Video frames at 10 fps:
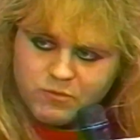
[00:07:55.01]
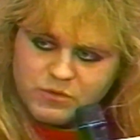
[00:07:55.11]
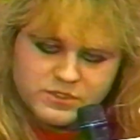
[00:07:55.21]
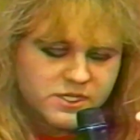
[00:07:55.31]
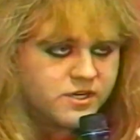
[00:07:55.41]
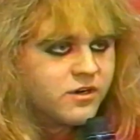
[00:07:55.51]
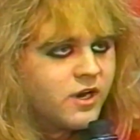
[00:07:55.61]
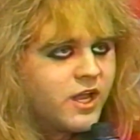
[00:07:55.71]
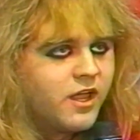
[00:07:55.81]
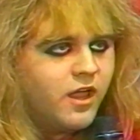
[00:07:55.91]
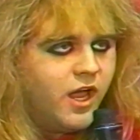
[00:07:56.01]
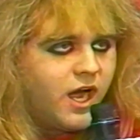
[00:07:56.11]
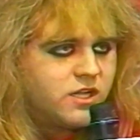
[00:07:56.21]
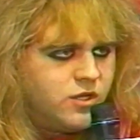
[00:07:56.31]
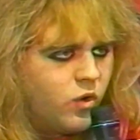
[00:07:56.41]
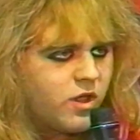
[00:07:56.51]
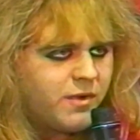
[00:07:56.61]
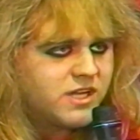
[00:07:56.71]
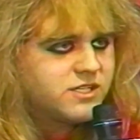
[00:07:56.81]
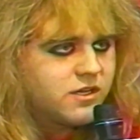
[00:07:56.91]
we was here, I told
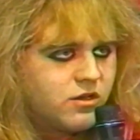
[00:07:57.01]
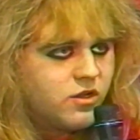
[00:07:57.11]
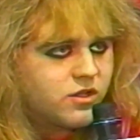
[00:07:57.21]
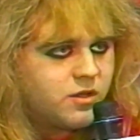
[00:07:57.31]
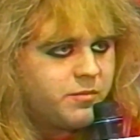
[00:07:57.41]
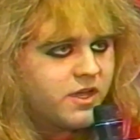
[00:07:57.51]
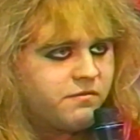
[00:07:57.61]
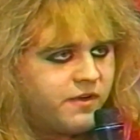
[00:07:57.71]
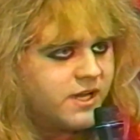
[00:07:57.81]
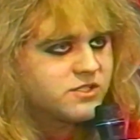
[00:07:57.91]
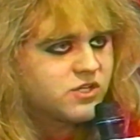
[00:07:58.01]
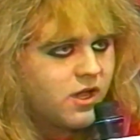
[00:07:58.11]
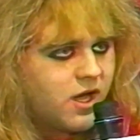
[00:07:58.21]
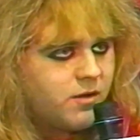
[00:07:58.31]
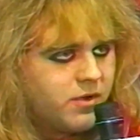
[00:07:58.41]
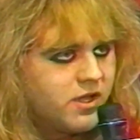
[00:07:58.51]
him, I said, look, you big fat slob,